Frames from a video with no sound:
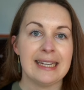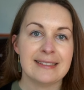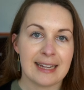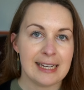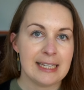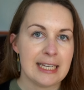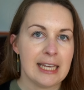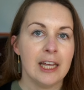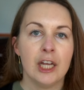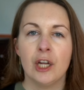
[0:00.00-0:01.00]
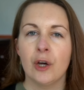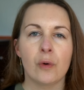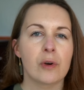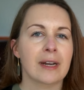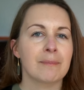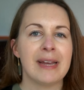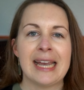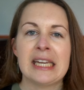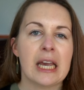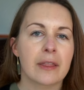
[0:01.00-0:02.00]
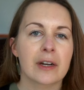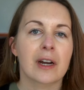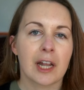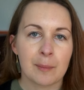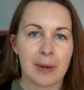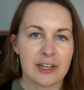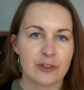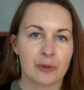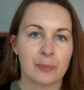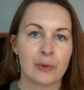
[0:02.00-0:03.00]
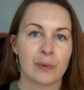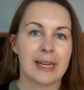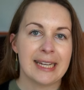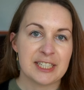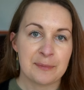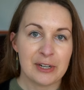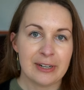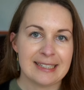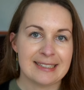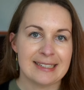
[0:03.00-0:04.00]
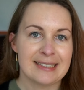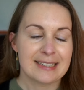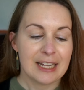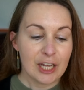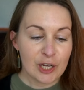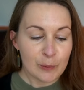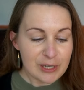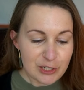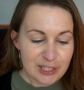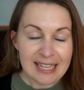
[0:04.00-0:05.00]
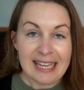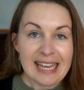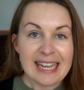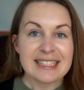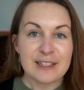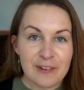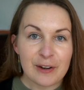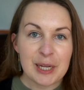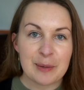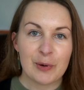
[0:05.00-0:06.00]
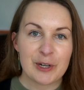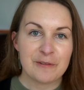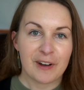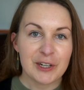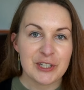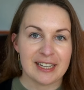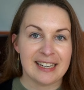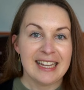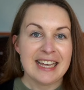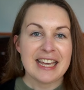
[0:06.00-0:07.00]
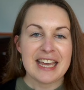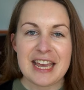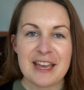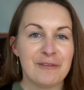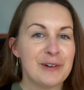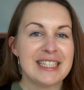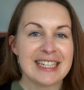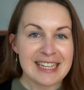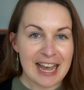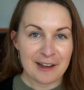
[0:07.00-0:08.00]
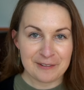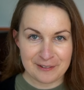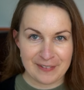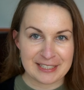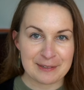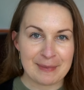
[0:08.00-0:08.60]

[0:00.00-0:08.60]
anxiety or any other unpleasurable experiences, which is a very important function. If we didn't have defense